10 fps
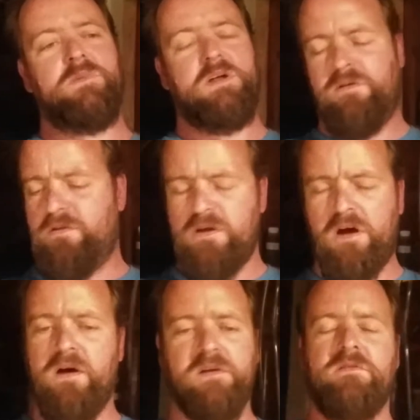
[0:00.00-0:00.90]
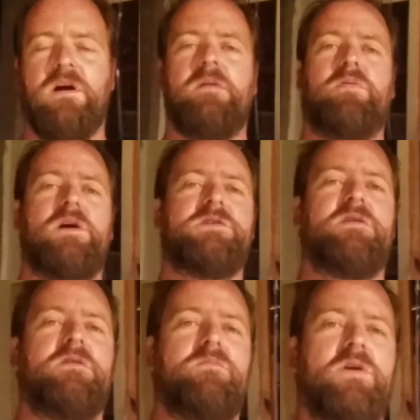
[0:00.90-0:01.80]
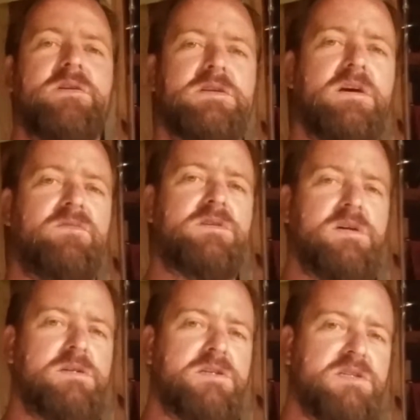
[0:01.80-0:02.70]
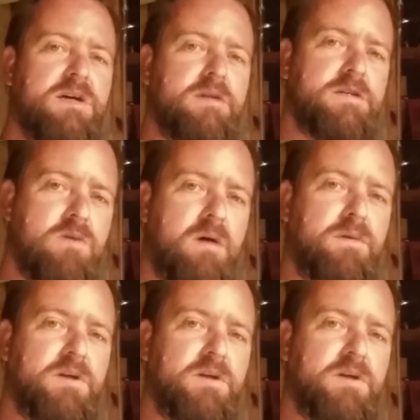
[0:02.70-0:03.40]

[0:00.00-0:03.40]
And I went, oh, no pressure. I might just have to turn the CO2 up a